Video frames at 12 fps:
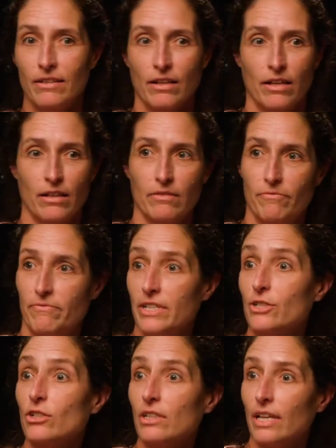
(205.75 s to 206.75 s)
a
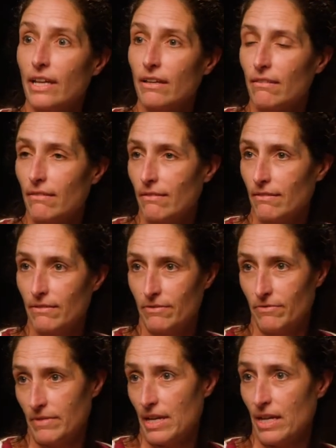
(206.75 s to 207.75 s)
feature-length
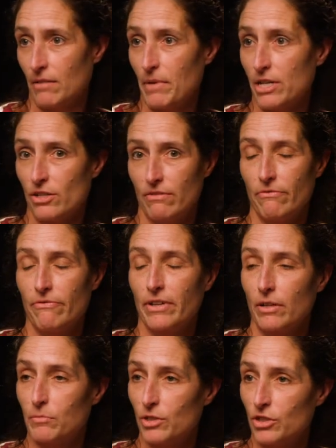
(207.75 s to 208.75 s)
animation
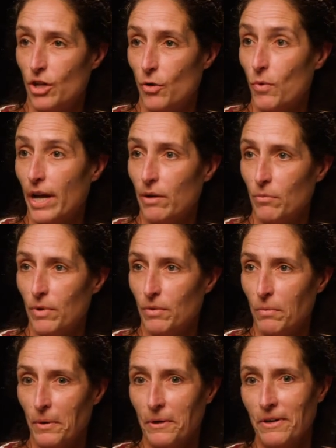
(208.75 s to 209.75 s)
film, Snow White, would
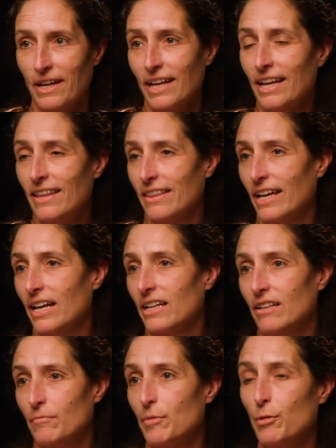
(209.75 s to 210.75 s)
work,
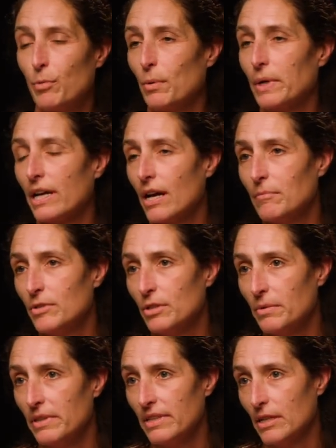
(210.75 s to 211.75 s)
that people would come
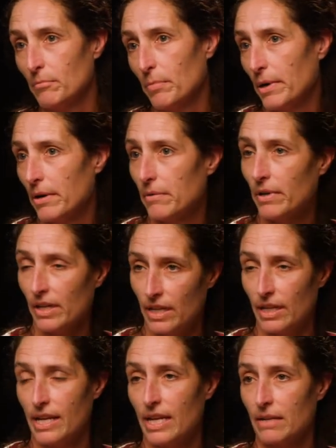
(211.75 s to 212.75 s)
to a theme park
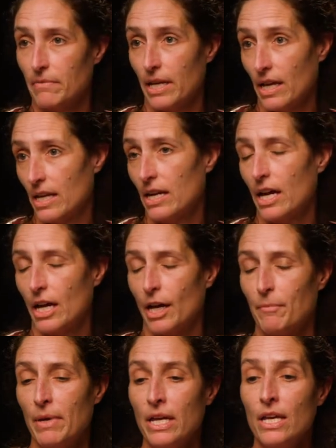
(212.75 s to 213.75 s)
in
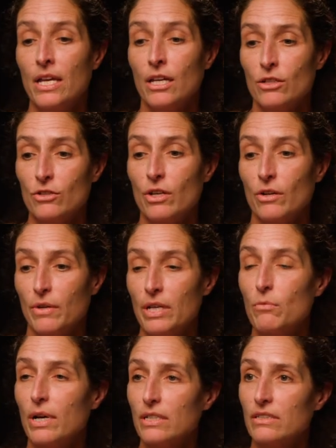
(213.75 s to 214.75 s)
Anaheim. So he
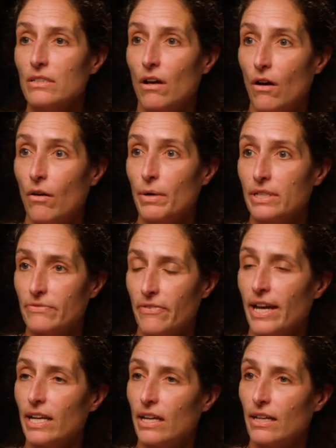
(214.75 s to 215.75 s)
was always
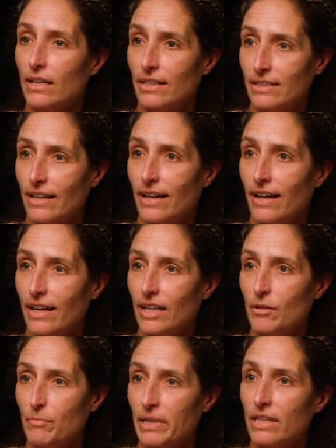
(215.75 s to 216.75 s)
fighting a
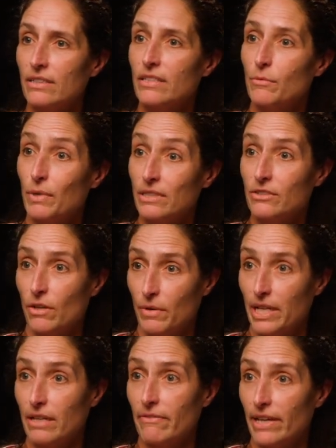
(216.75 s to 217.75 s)
tide because he was so
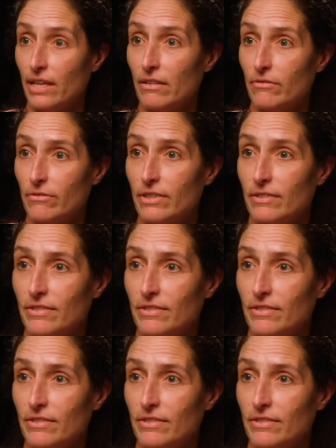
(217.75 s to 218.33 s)
innovative.